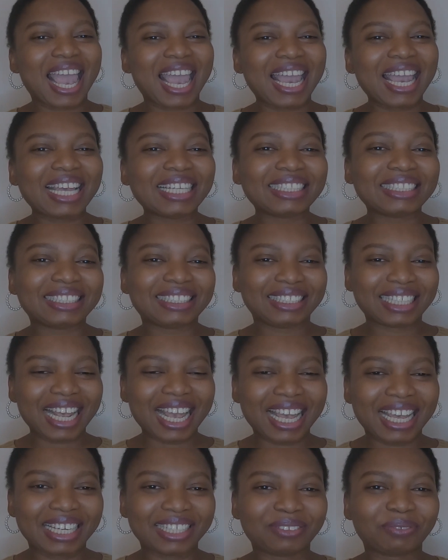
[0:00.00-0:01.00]
And
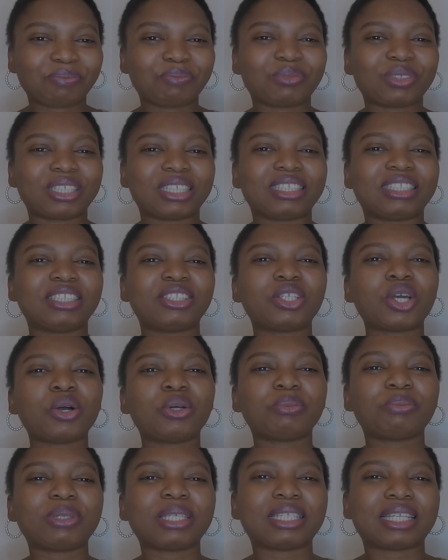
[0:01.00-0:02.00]
then she
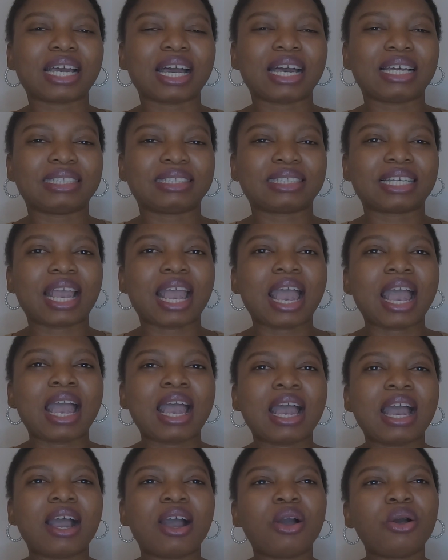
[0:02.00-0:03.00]
told me that,
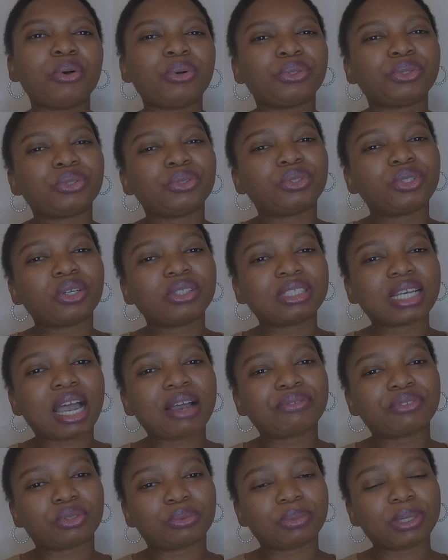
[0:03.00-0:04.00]
oh, you don't
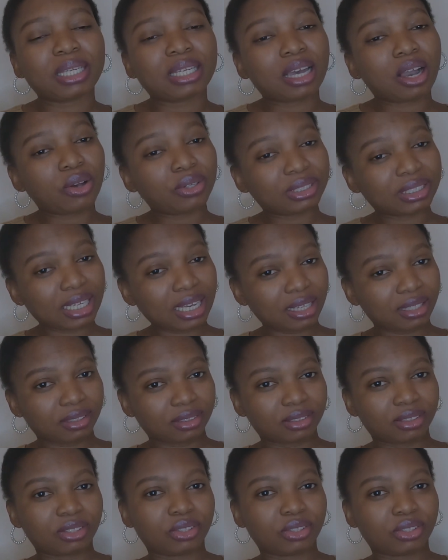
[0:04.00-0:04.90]
have to be in a hotel.